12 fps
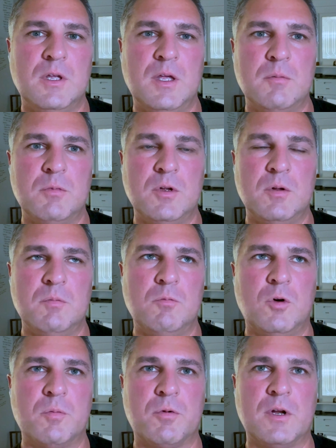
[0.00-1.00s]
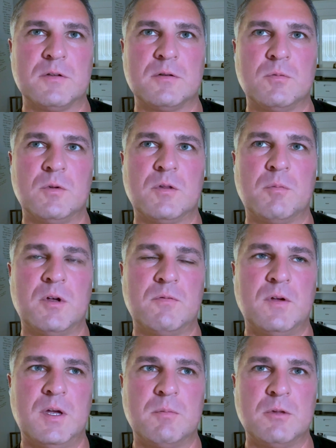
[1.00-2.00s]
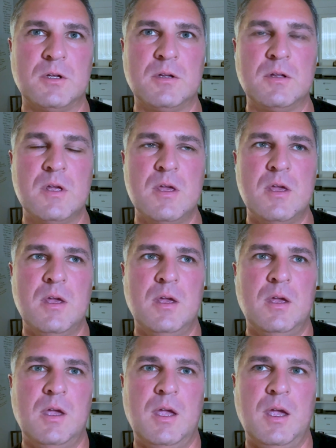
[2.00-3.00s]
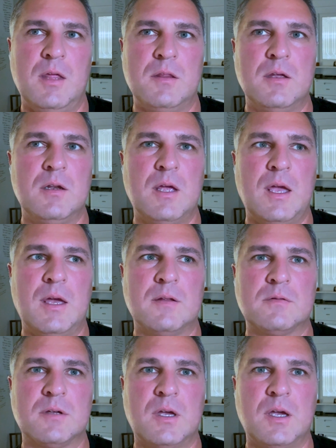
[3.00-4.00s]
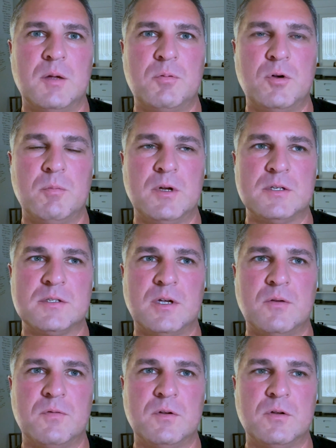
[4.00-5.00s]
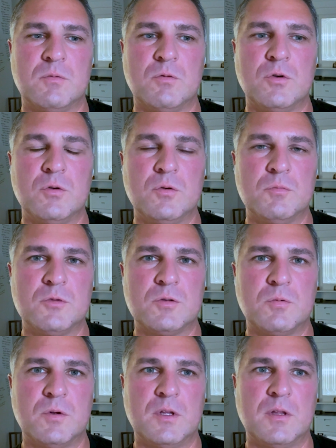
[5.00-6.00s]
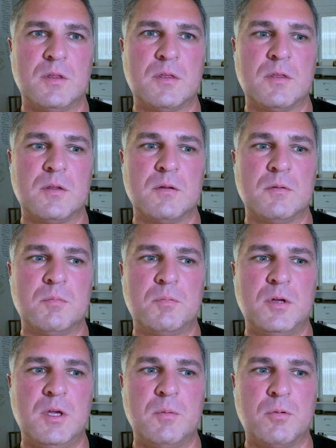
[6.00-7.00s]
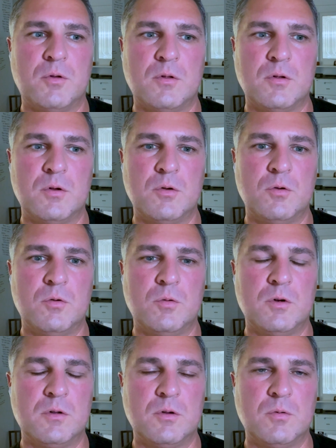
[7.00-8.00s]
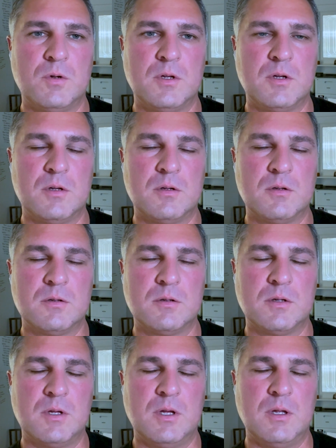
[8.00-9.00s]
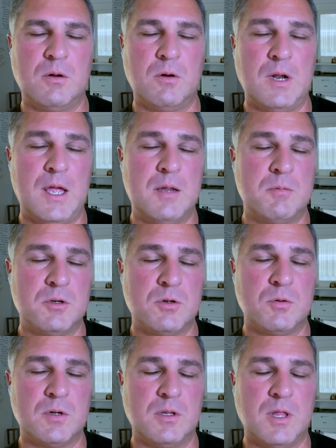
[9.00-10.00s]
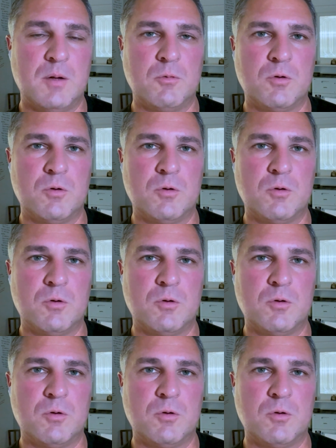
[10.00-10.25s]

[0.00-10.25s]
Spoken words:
and be more present with my family. And then as I put myself into rooms with people who were doing or had been doing a lot